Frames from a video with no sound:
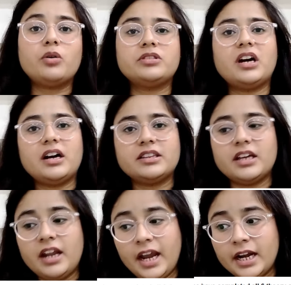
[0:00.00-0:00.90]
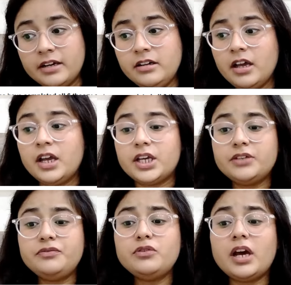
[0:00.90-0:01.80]
On the other hand,
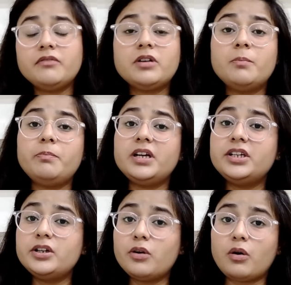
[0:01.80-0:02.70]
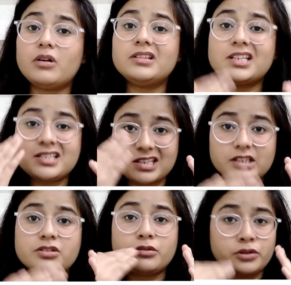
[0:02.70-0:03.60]
if you have completed all the
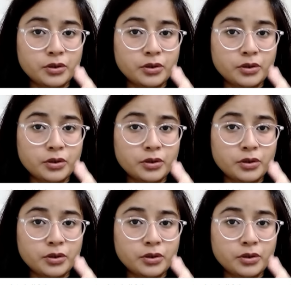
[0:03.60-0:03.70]
6